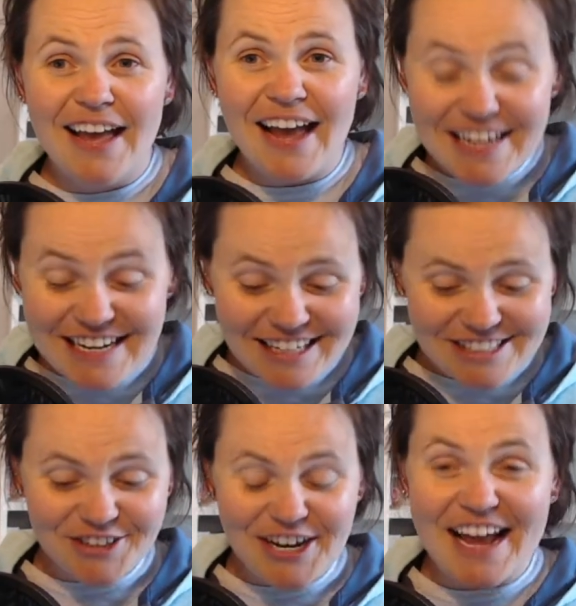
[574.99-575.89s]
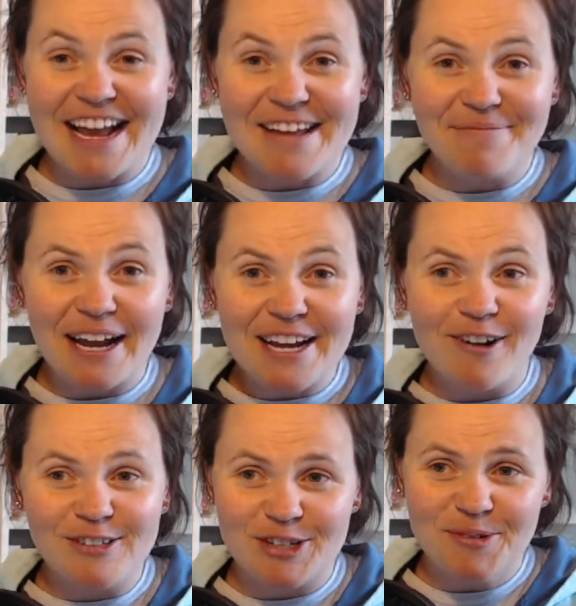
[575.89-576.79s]
And yesterday in my
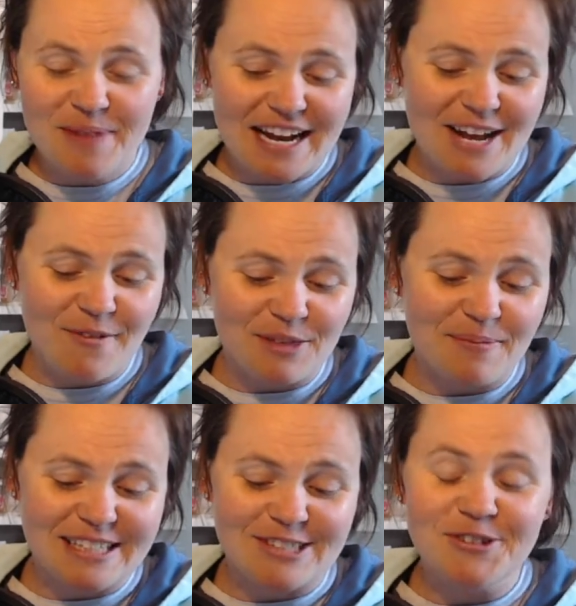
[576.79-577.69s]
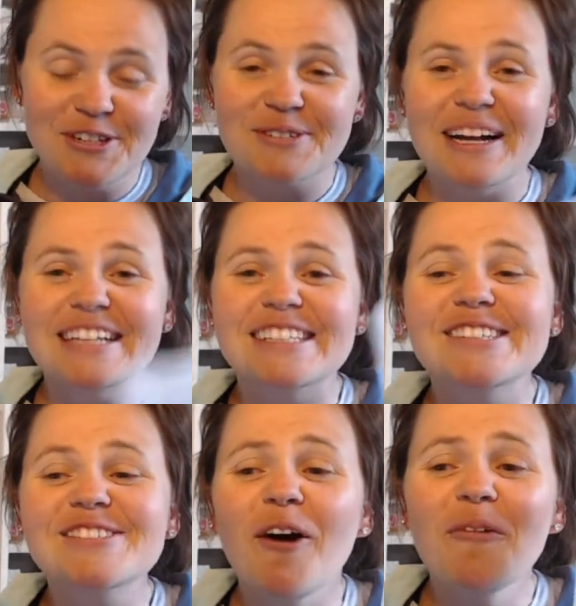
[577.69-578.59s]
go-to meeting with my students, we had
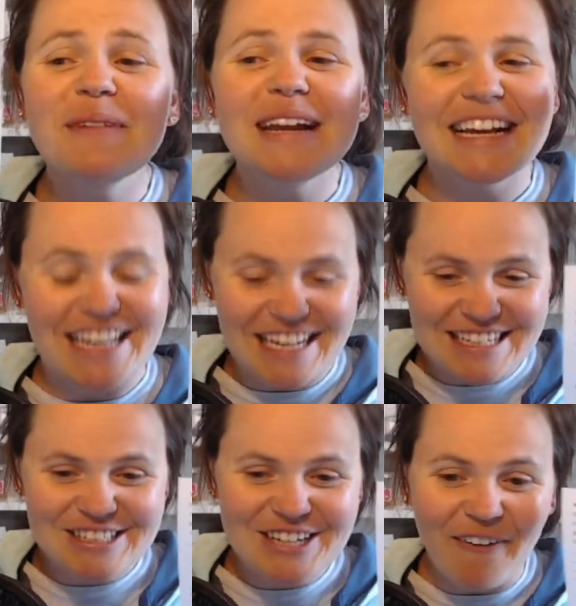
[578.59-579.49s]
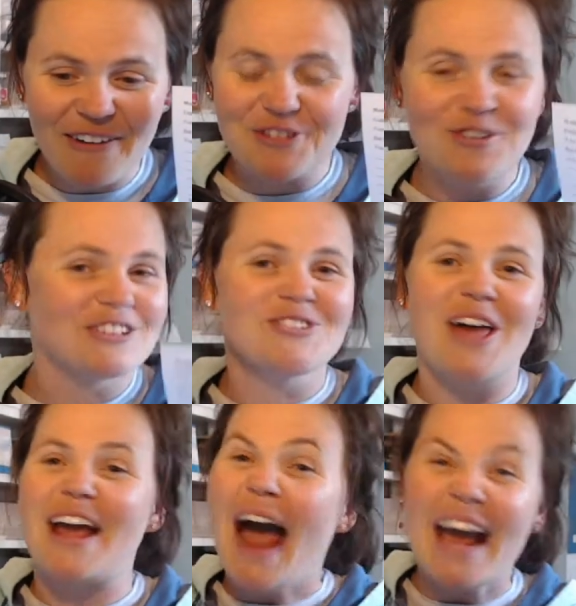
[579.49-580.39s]
so many kids going through this. They're
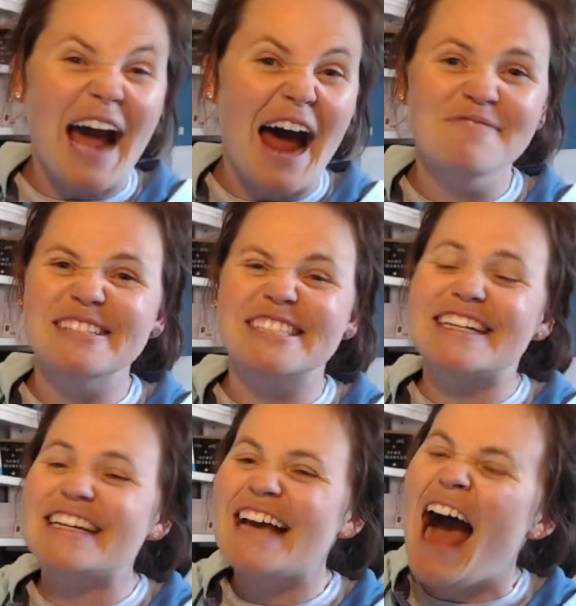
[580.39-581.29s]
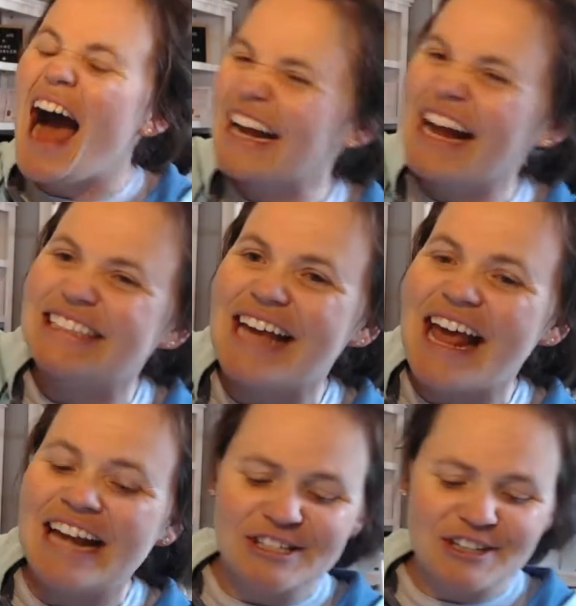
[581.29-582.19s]
like, I got it, Miss G. I got the
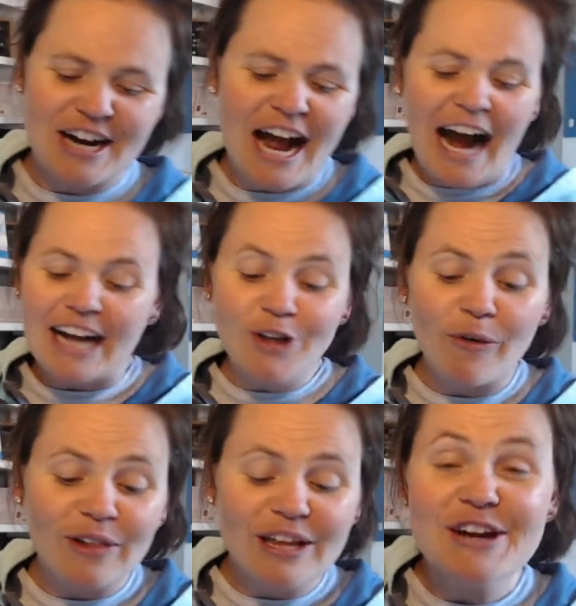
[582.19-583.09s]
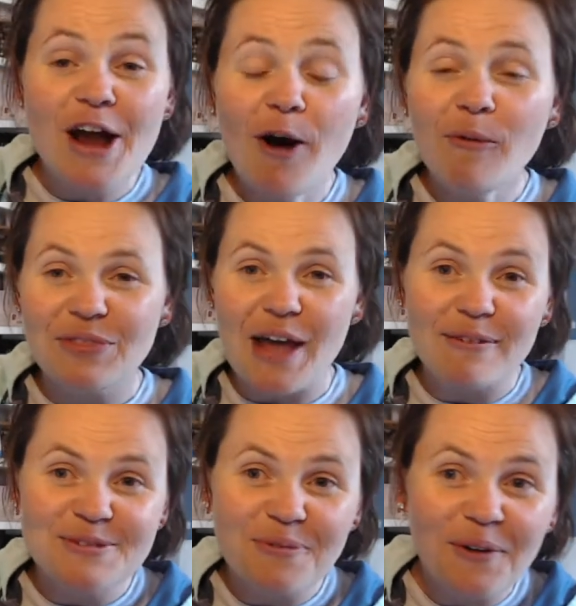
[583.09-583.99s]
answer. I totally know what that
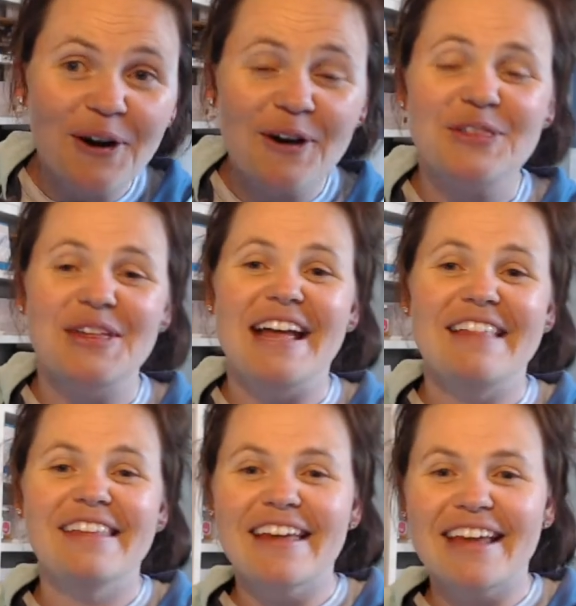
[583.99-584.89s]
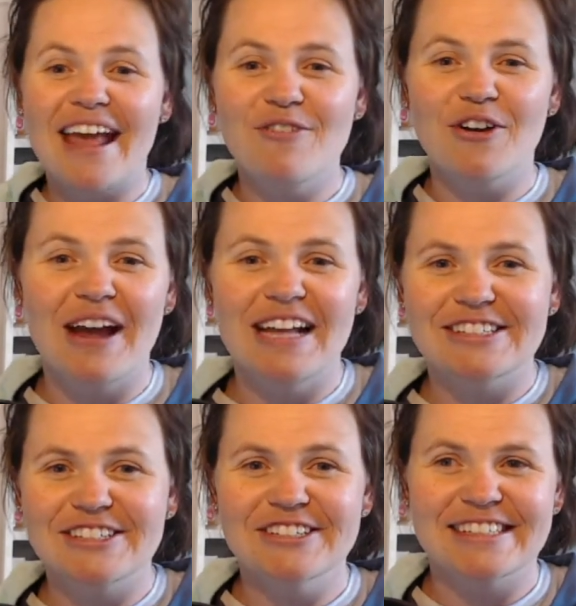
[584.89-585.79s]
was worth. And then they gave their
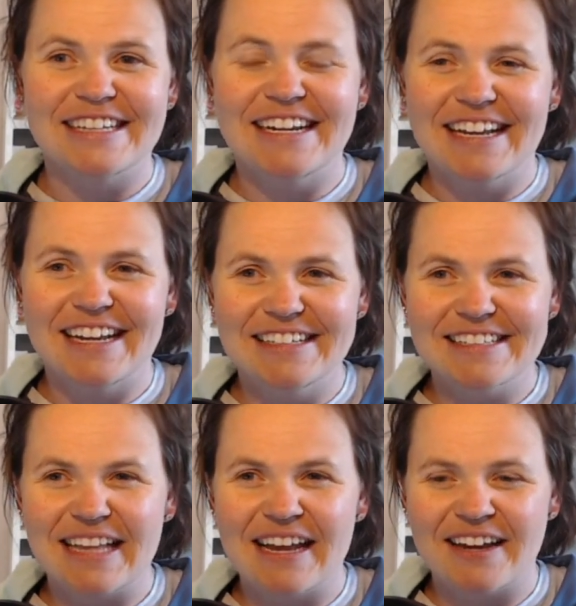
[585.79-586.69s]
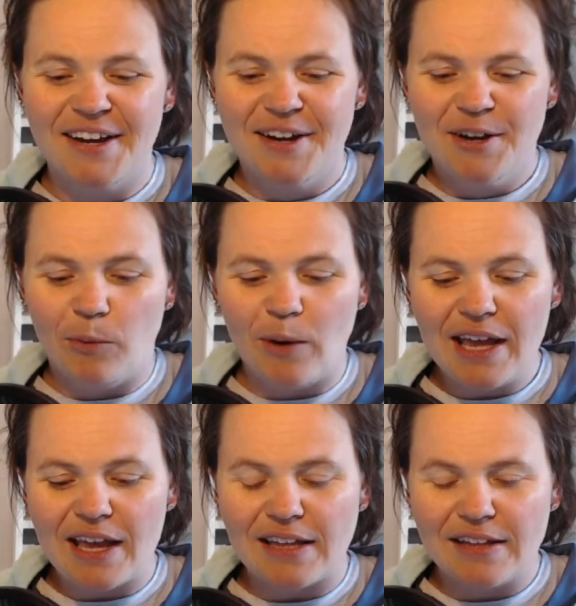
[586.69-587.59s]
answers. And a kid is like,
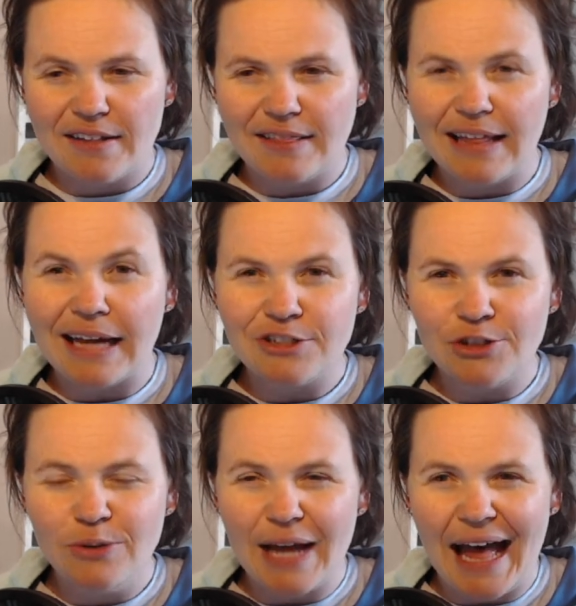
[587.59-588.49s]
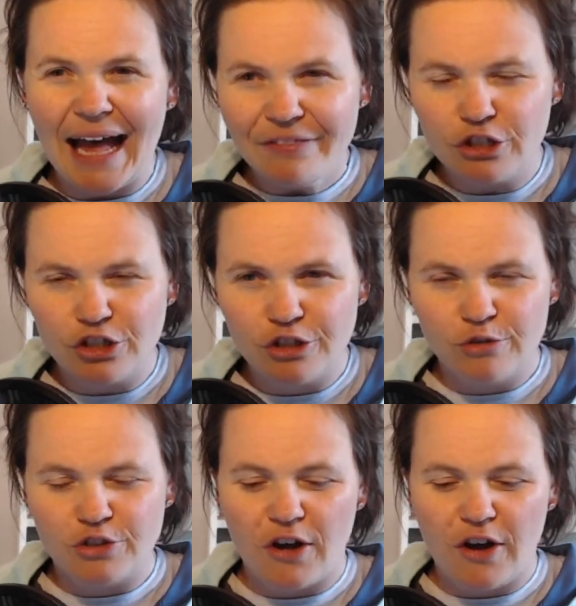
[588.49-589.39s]
wait, that dude had the
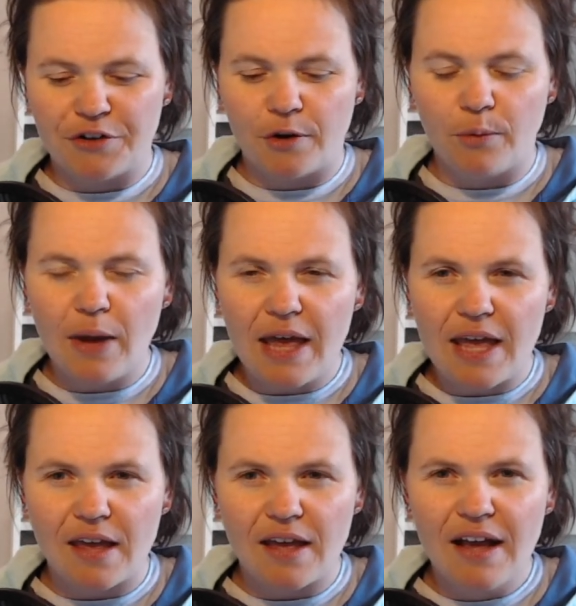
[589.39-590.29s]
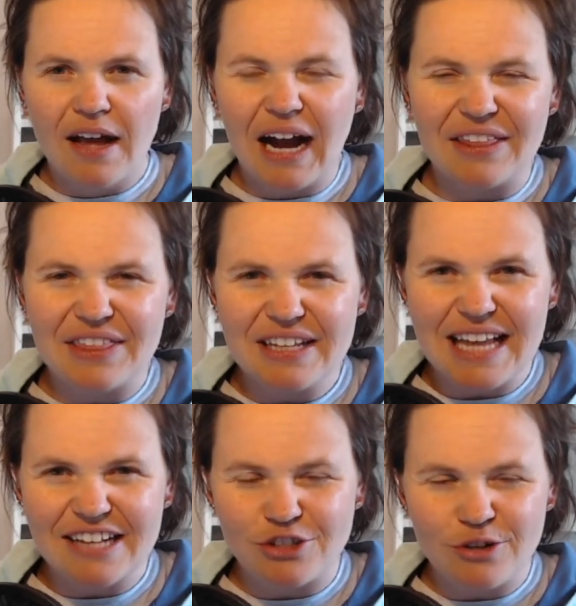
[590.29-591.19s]
shoes on, or wait, I think
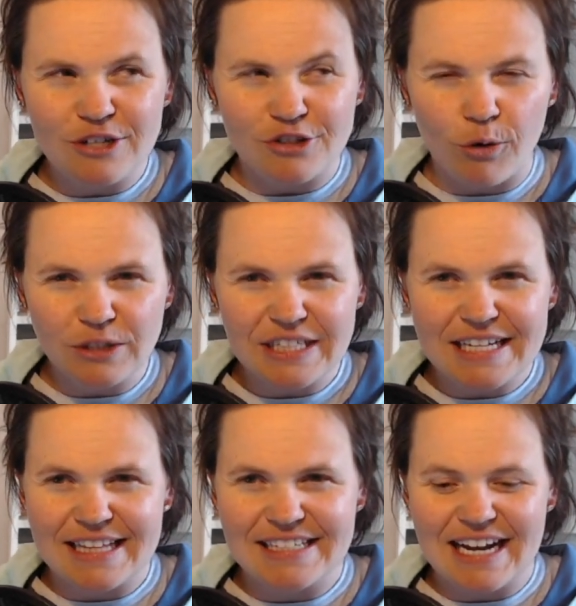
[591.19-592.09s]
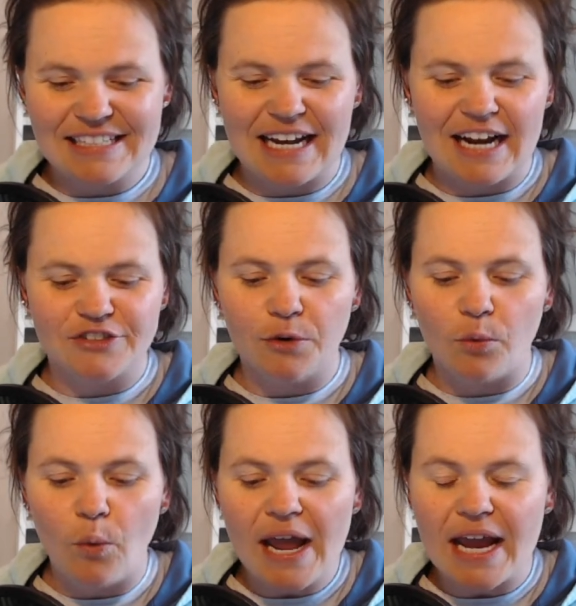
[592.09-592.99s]
that dude is holding the neckties, or
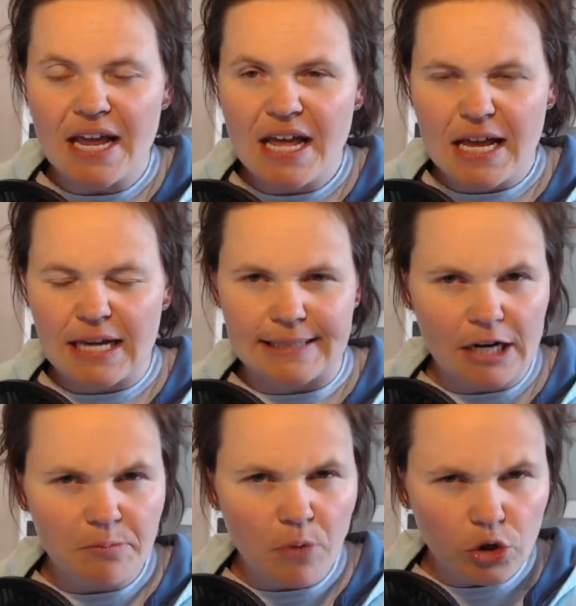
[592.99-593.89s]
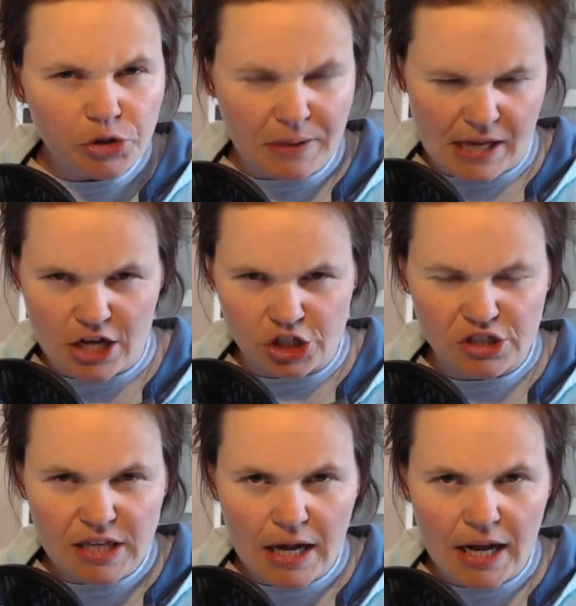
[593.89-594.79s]
wait, is that a multiplication
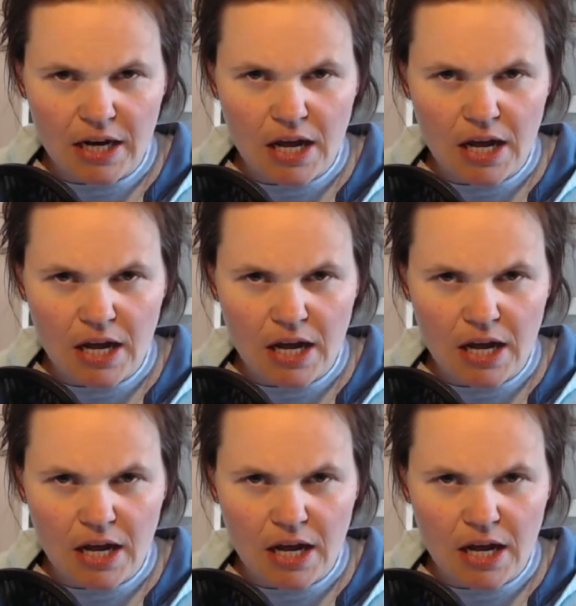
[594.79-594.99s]
sign?